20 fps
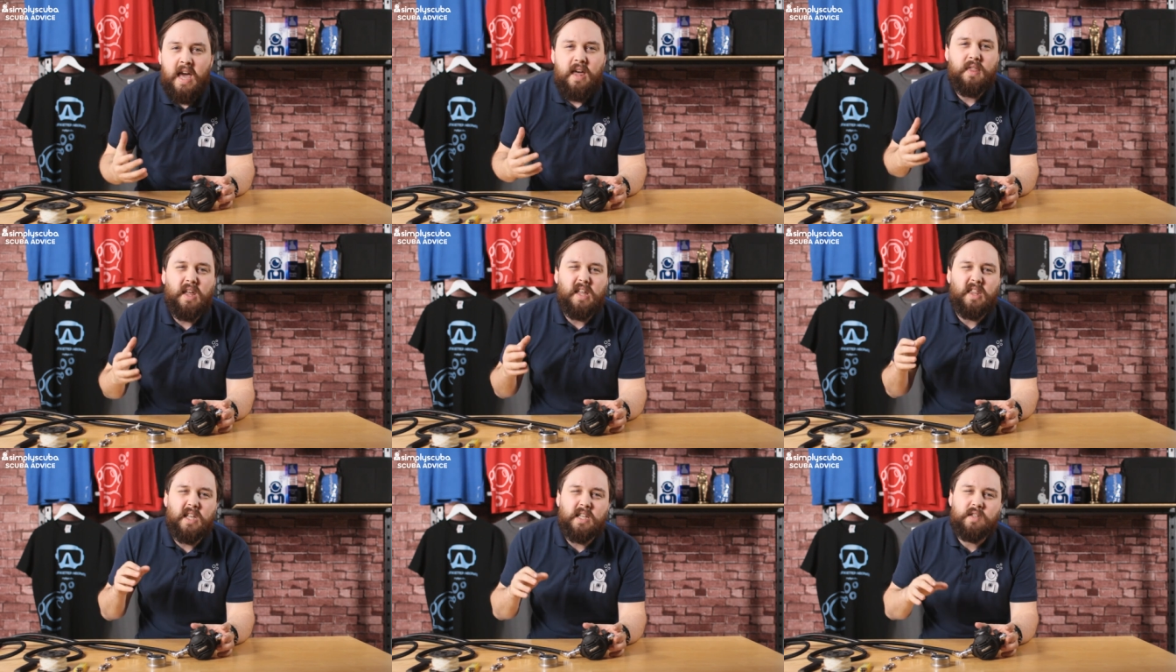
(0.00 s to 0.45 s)

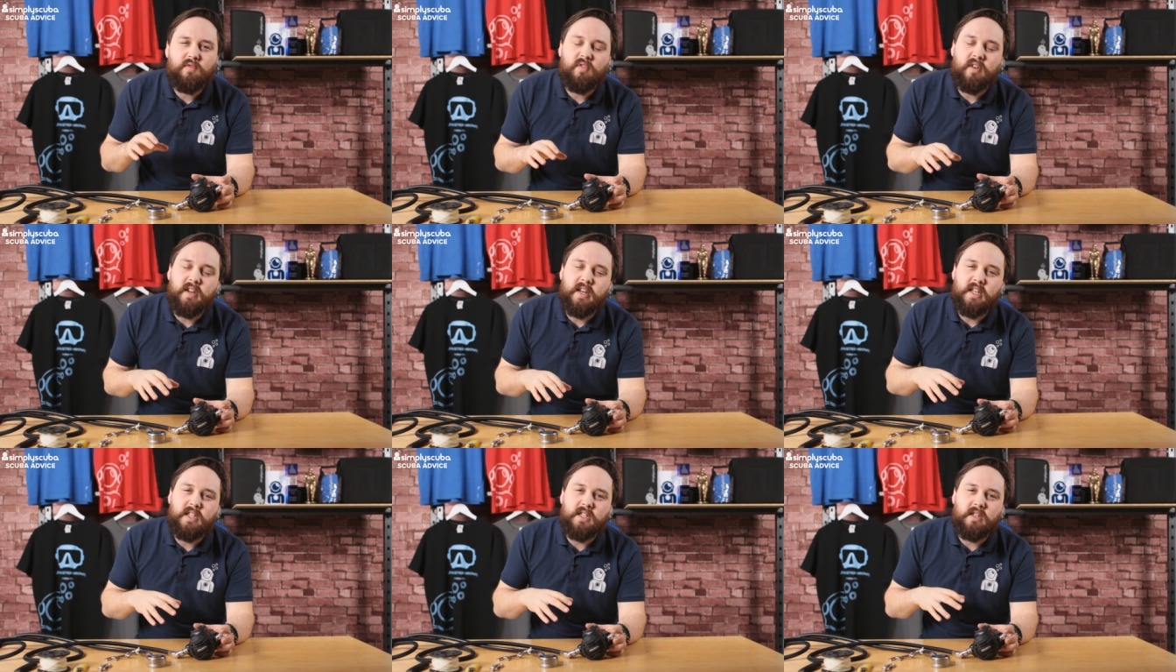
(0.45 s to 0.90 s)
then there's
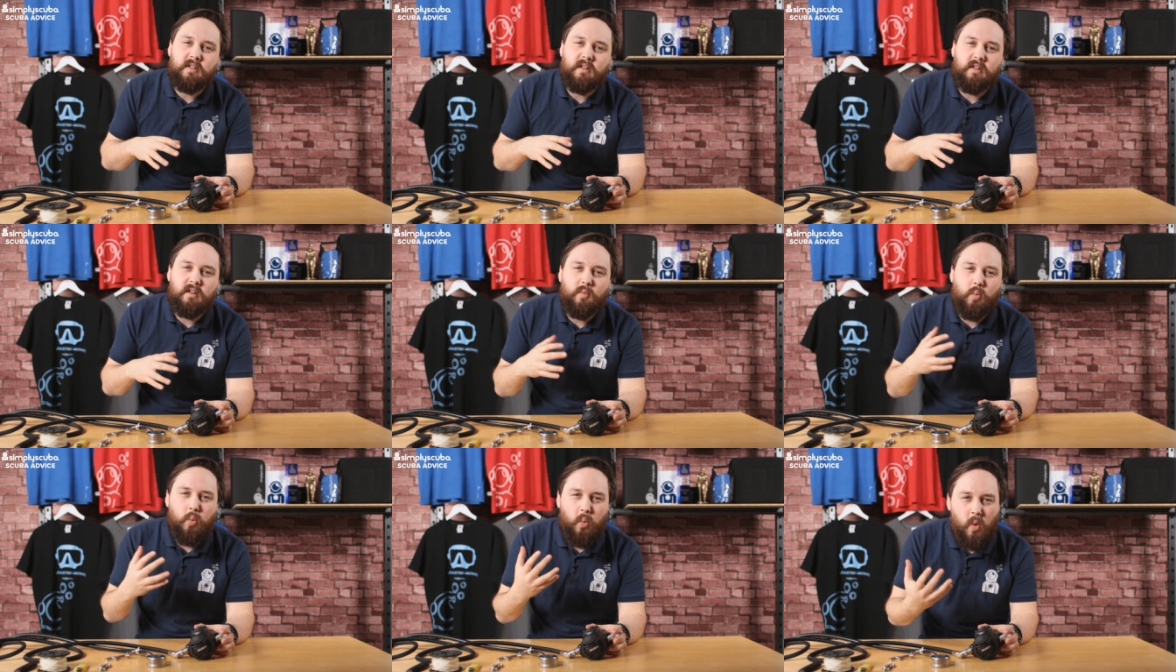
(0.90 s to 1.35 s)
really sort
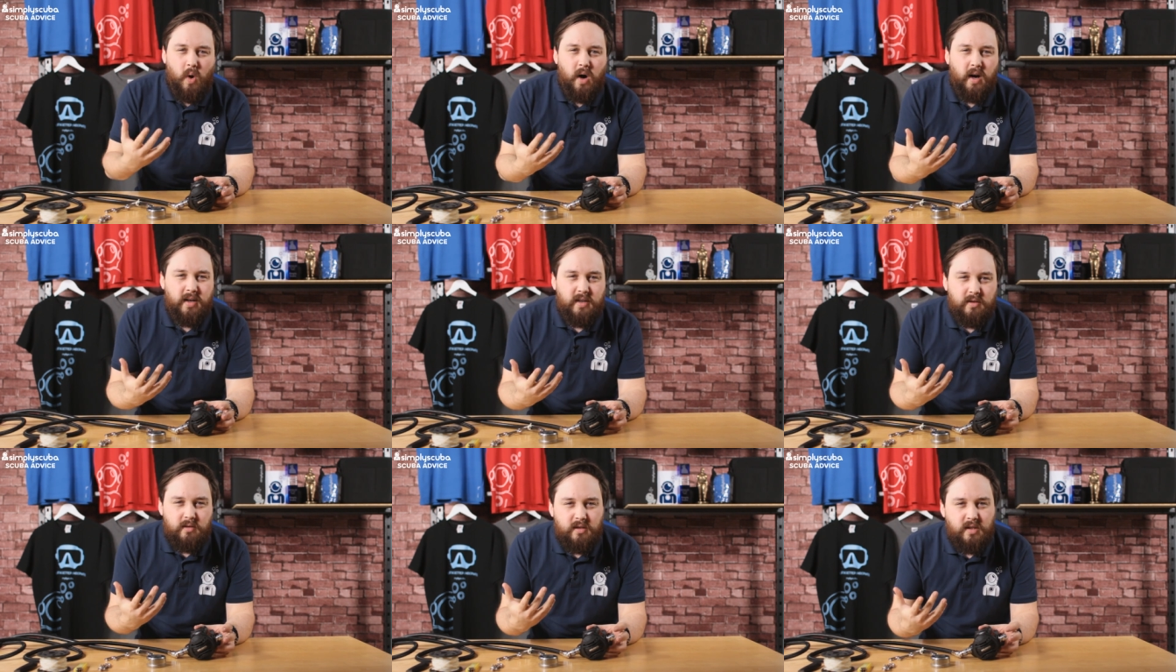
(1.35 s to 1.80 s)
of
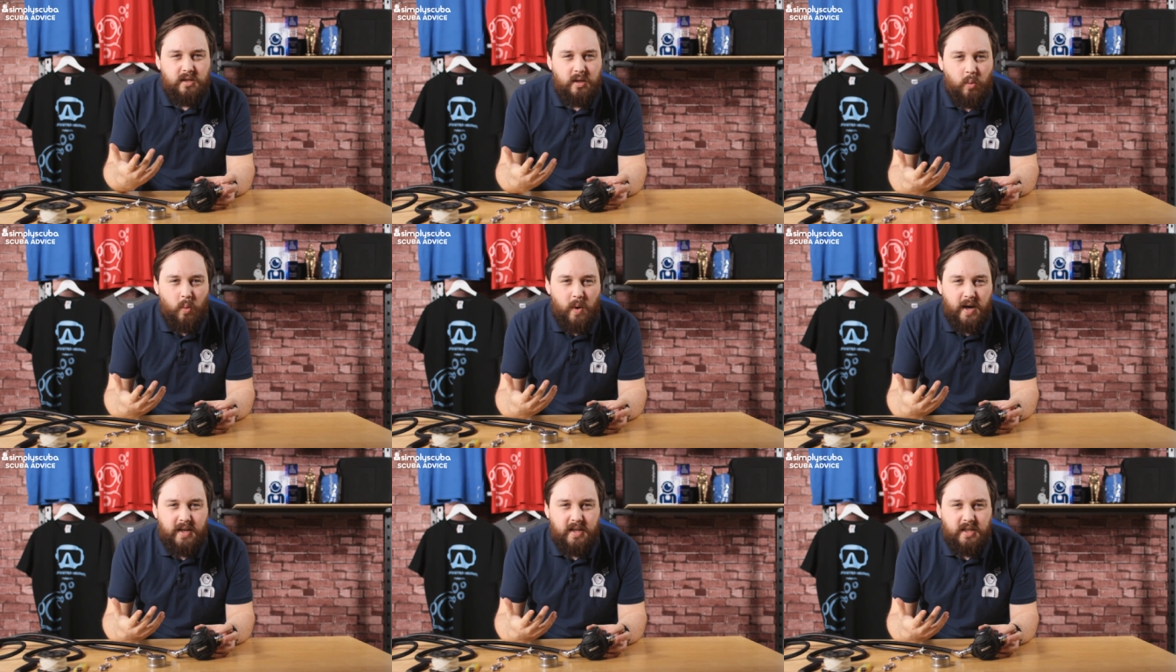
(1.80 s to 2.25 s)
one sort
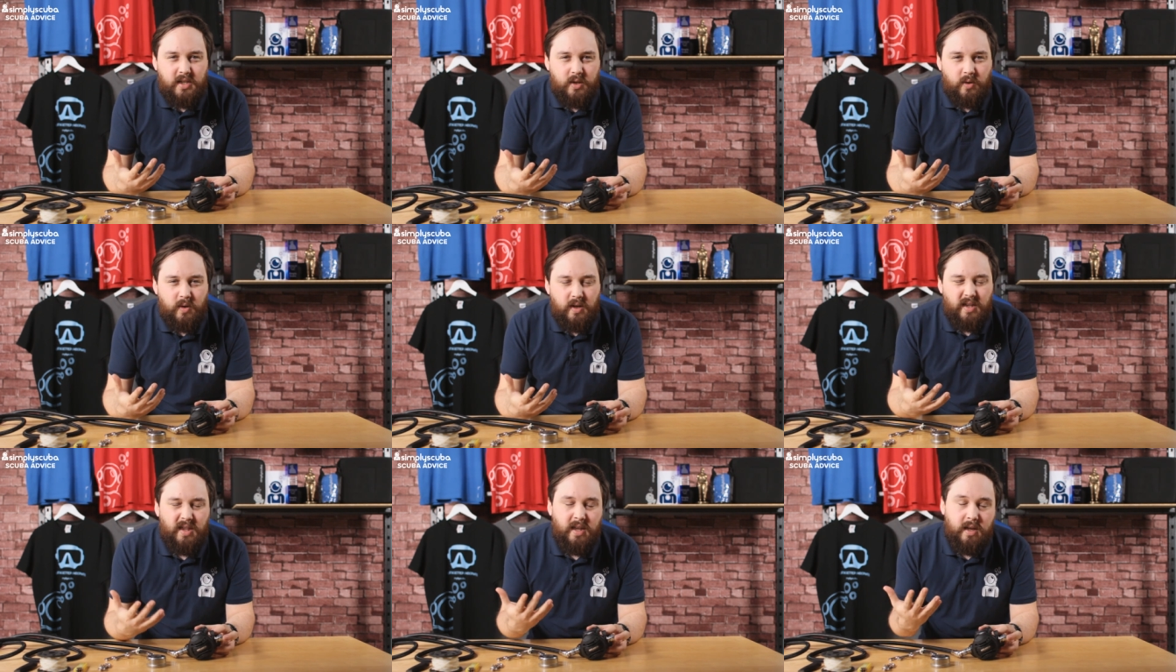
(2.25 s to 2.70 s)
of way to
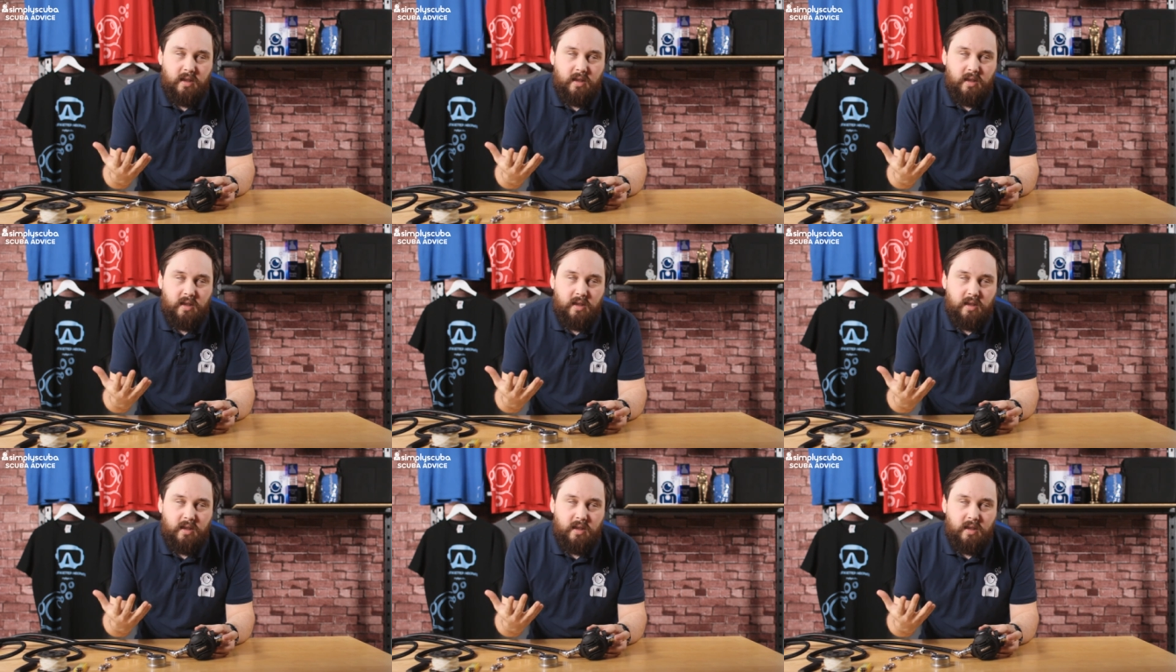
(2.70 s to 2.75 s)
do it.